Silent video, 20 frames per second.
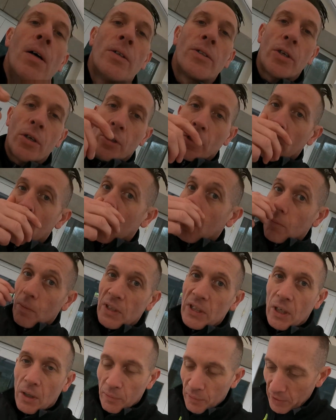So I'm going to hook
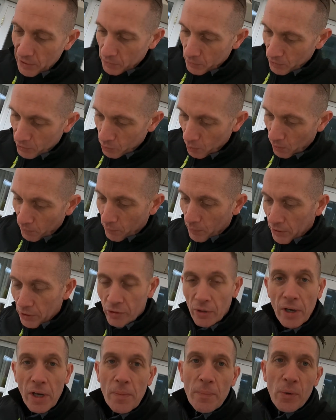myself into a 12-week
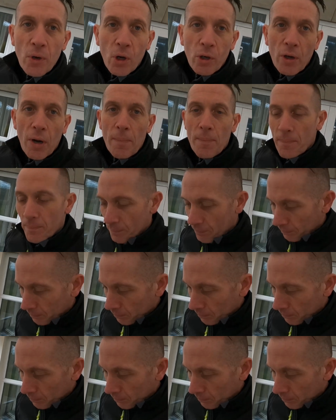training program.